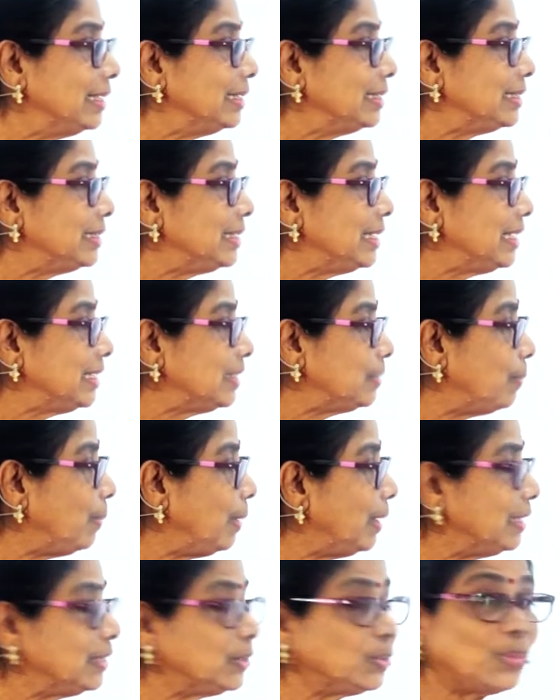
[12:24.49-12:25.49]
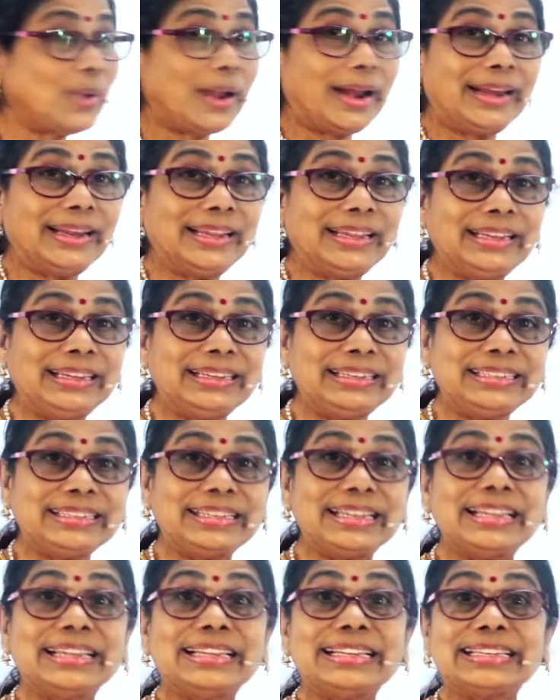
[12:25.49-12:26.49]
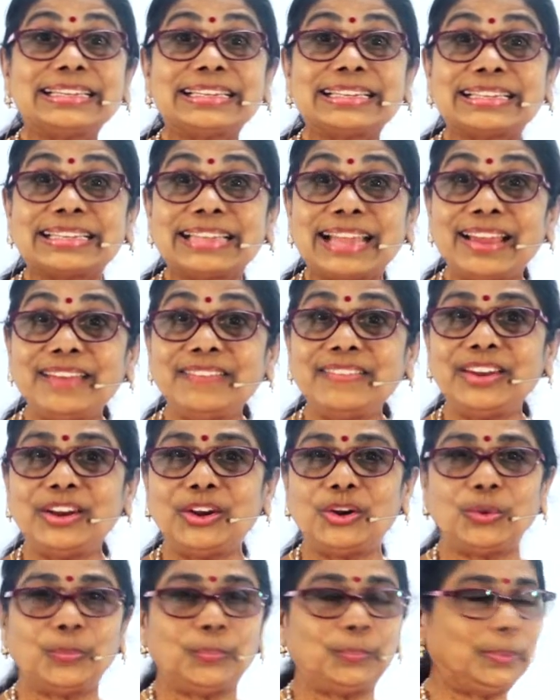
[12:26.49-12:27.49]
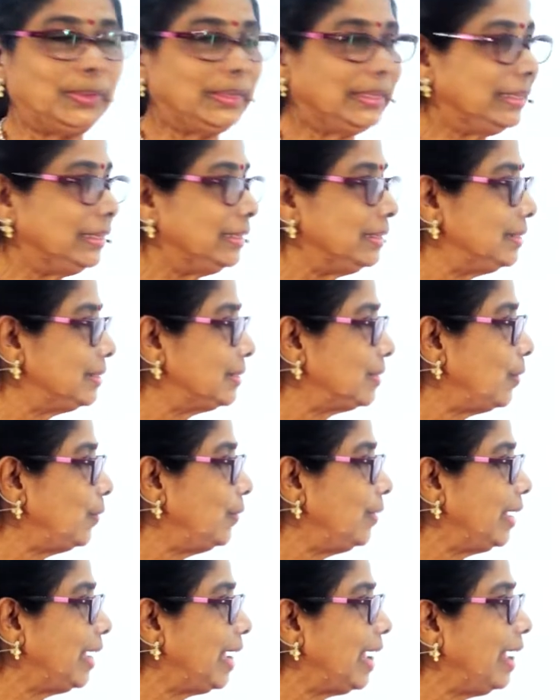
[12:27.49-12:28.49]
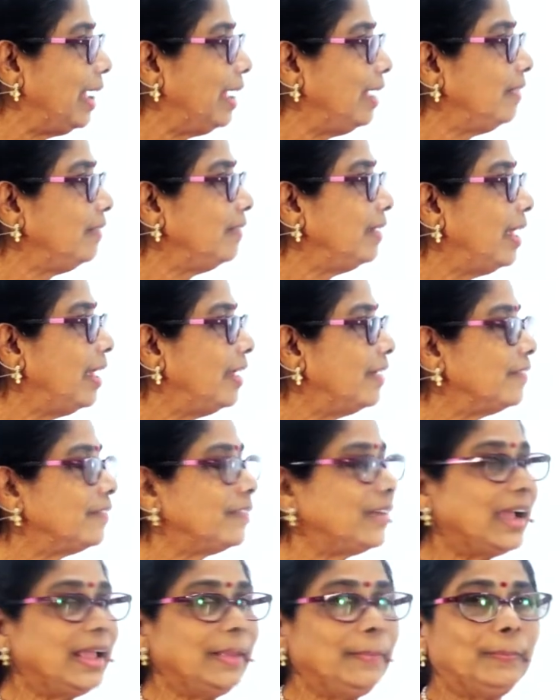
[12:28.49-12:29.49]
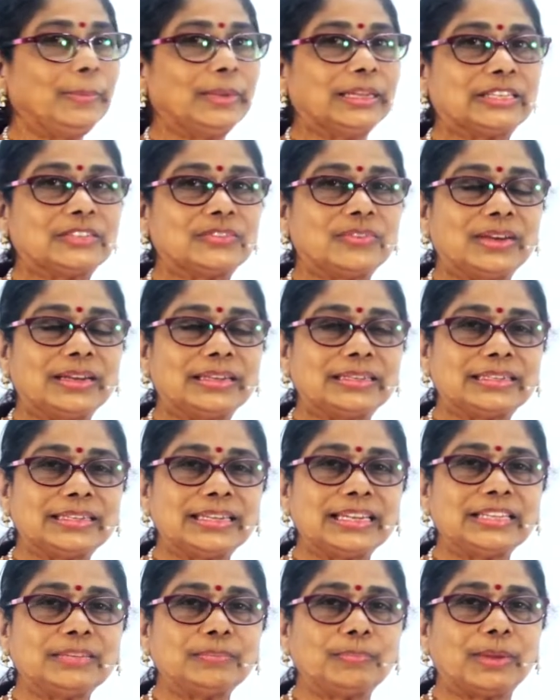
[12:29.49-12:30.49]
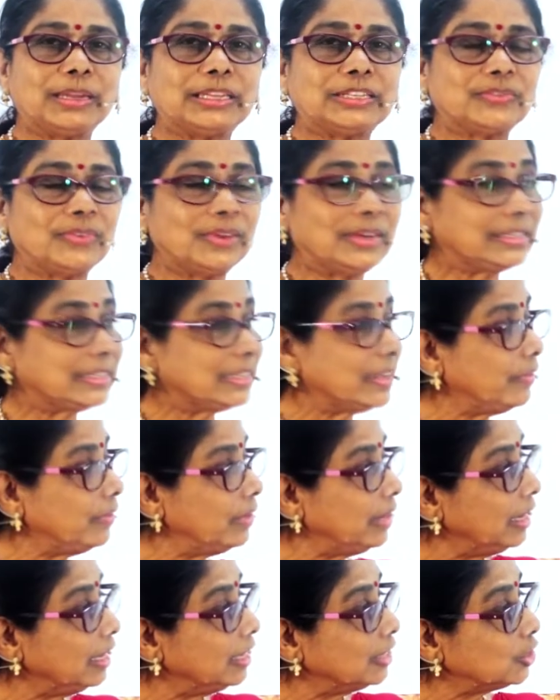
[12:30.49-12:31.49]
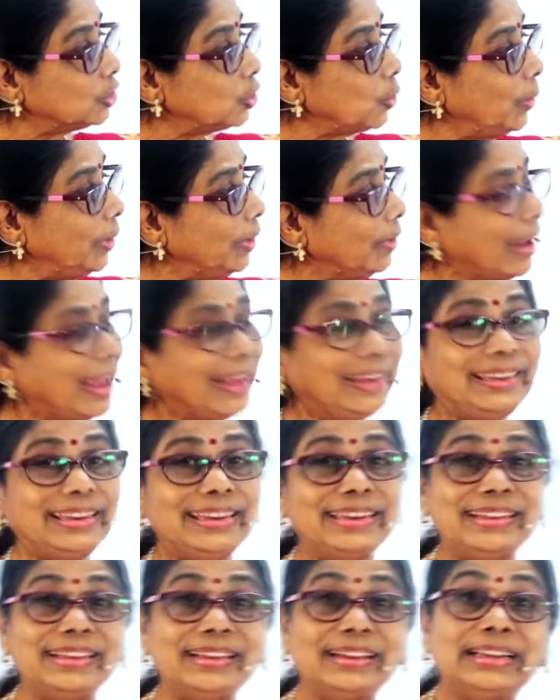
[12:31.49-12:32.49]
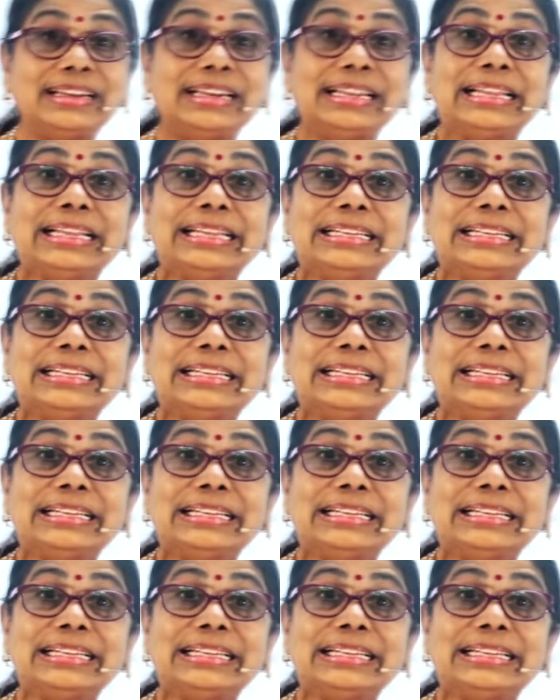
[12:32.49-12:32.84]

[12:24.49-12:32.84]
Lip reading: 6 plus 1 is 7 rupees. So we have 5 plus 1, 6 plus 1, 7. So we write it here.